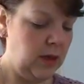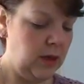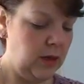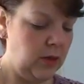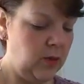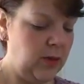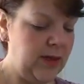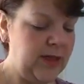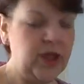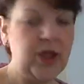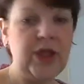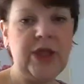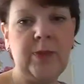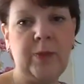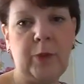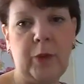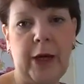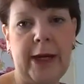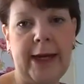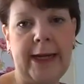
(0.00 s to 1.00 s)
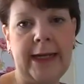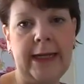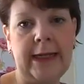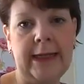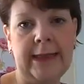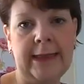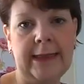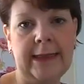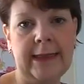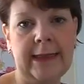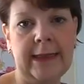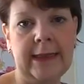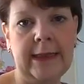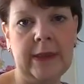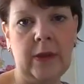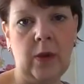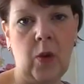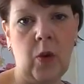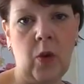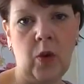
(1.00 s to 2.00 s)
winter, spring,
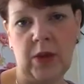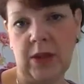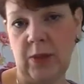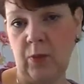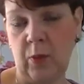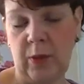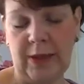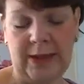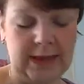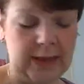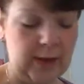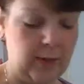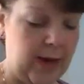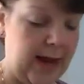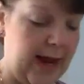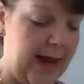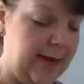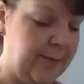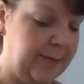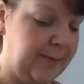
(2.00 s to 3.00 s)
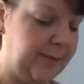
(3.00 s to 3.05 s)
autumn, winter wear